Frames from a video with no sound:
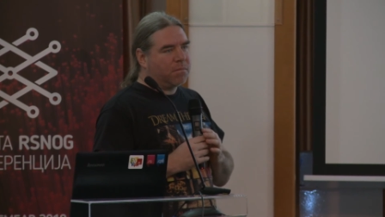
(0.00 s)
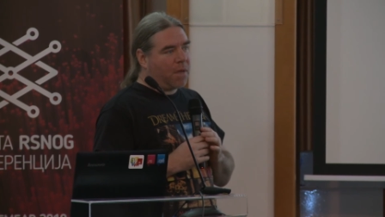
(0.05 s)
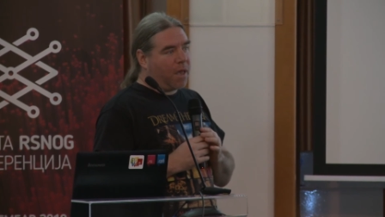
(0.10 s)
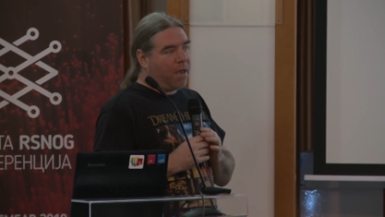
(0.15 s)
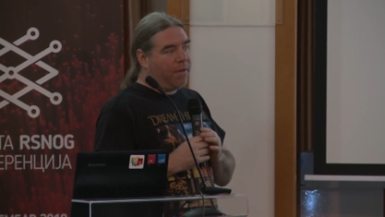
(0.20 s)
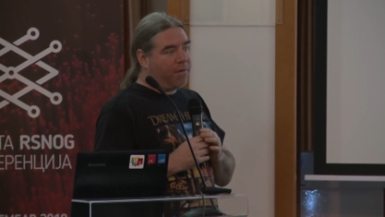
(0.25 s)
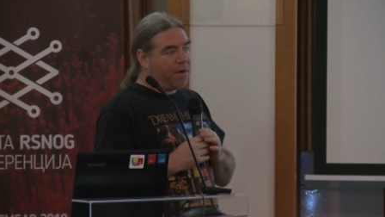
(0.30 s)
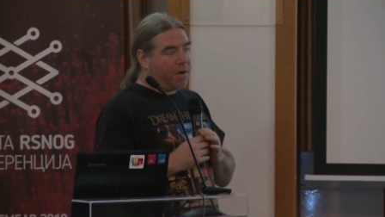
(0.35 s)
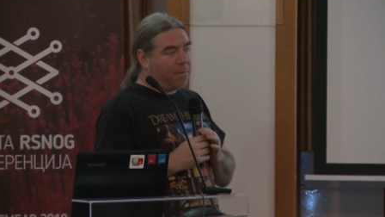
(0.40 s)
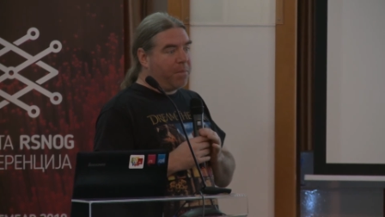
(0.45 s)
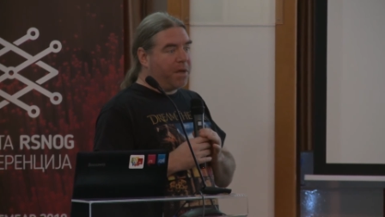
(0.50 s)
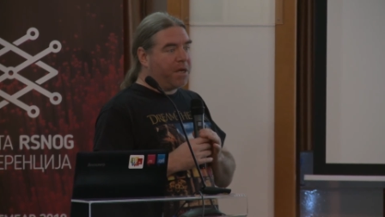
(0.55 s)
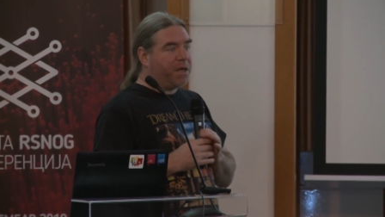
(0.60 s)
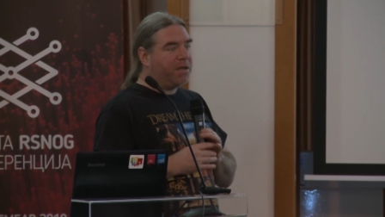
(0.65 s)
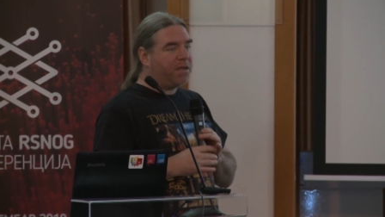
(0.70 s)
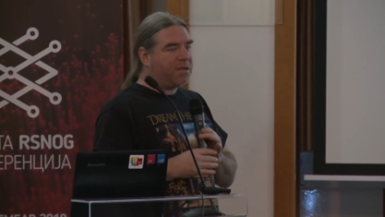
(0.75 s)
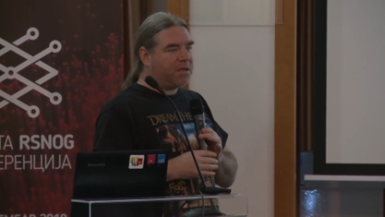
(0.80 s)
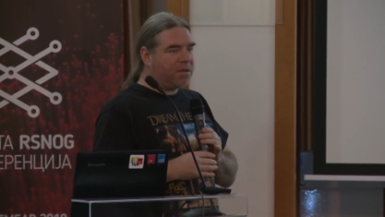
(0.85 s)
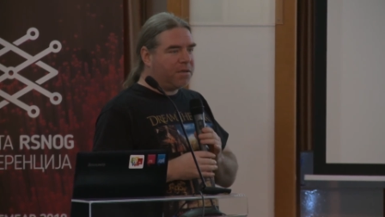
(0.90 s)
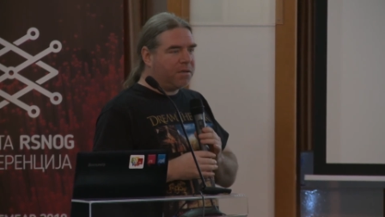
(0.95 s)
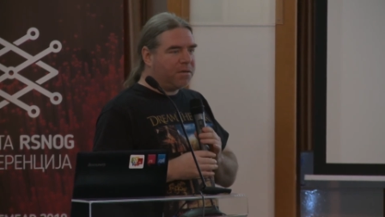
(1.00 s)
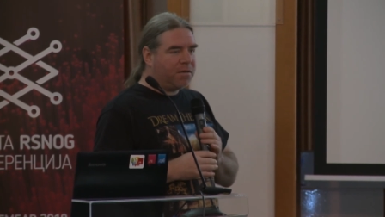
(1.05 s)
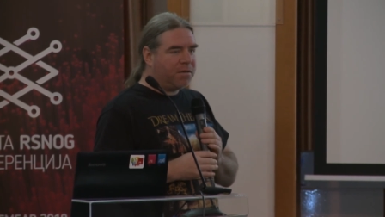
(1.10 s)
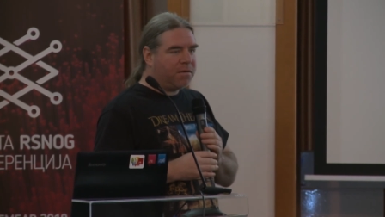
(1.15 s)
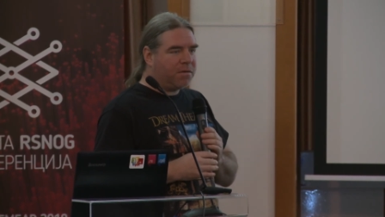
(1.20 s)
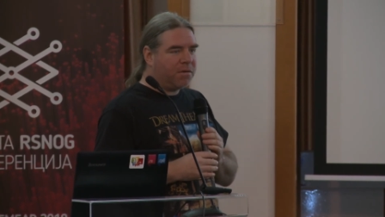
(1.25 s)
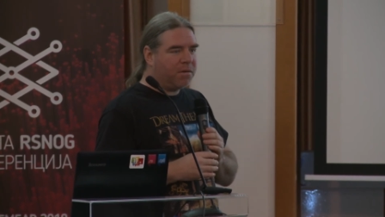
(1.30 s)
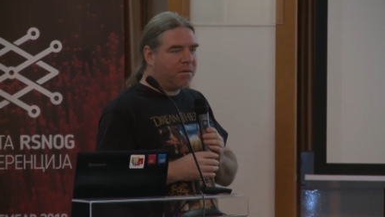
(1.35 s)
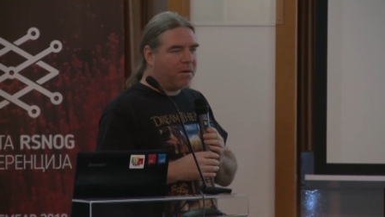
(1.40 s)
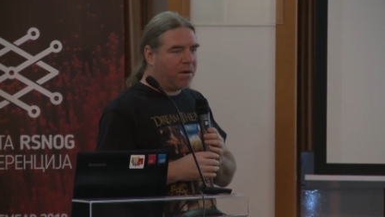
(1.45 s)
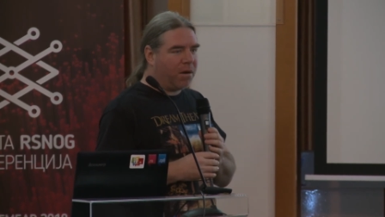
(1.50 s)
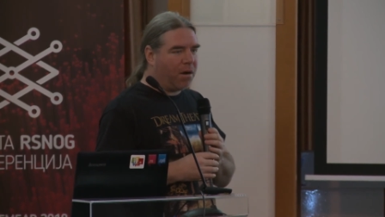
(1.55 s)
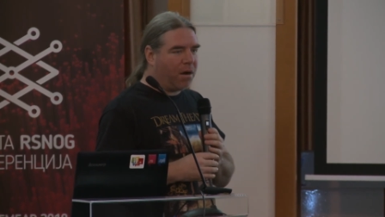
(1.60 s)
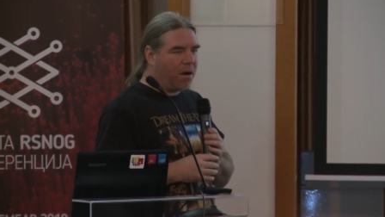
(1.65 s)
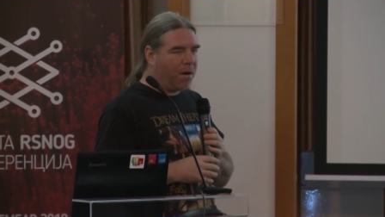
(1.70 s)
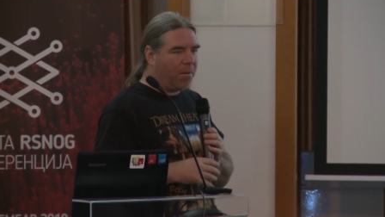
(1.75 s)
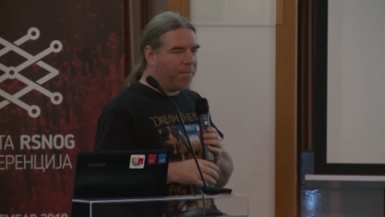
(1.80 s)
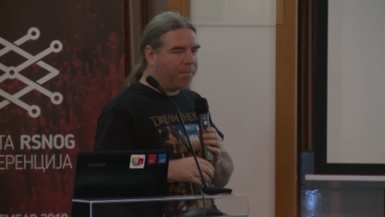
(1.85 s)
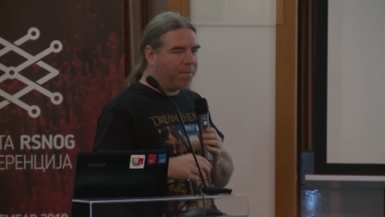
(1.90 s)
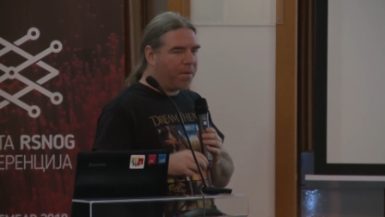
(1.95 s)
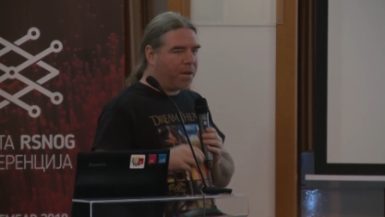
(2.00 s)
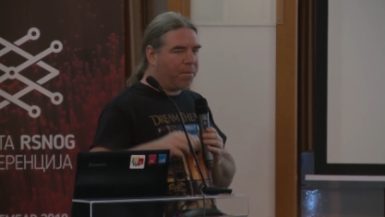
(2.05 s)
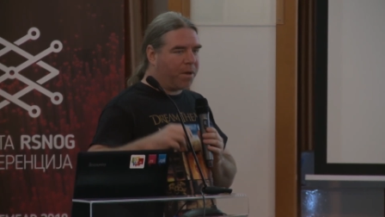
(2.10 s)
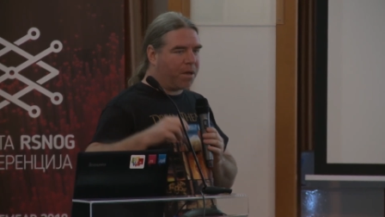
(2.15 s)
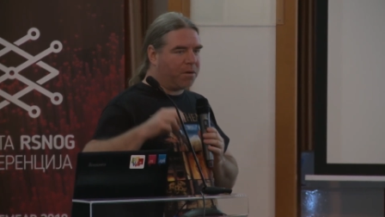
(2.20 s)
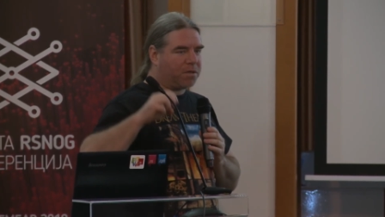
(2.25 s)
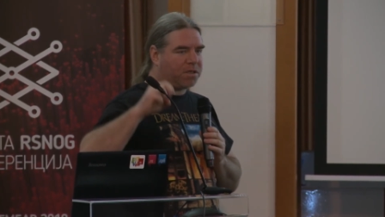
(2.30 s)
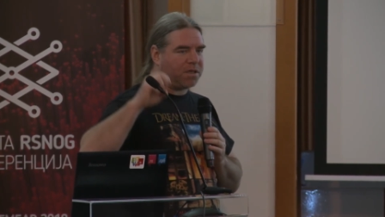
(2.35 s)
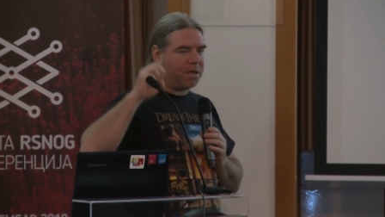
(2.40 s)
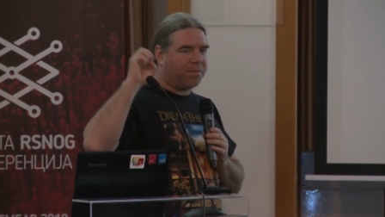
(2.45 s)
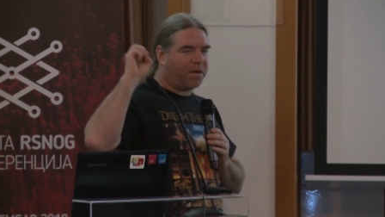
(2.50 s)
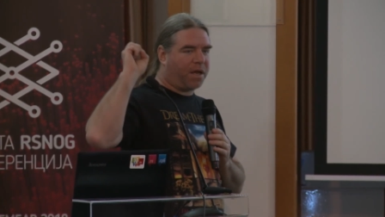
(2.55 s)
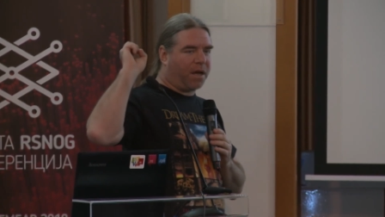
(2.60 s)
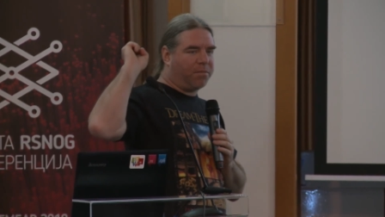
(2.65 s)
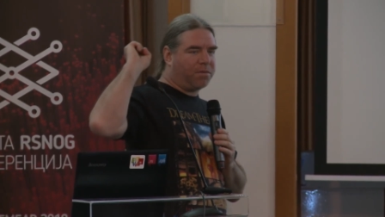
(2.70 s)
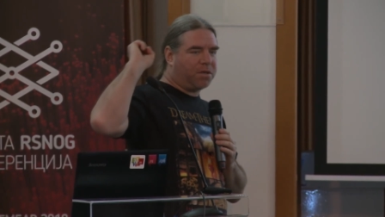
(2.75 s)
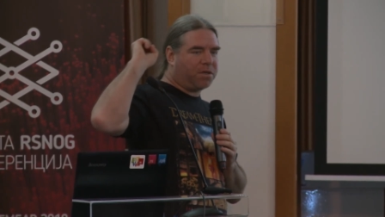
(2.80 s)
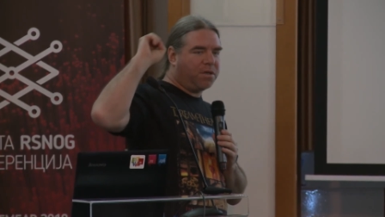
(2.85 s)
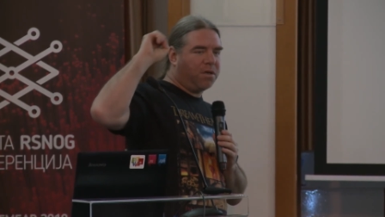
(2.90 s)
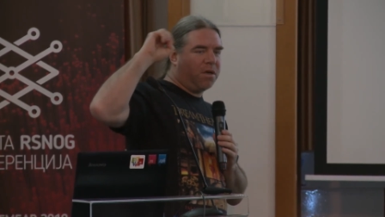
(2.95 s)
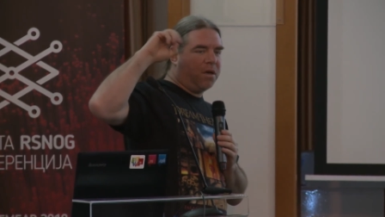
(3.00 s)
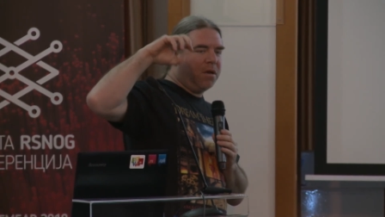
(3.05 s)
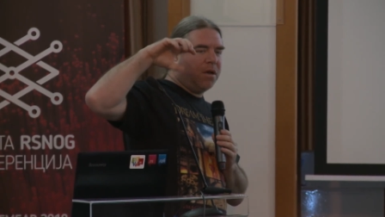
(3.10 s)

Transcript: even a minute, because sometimes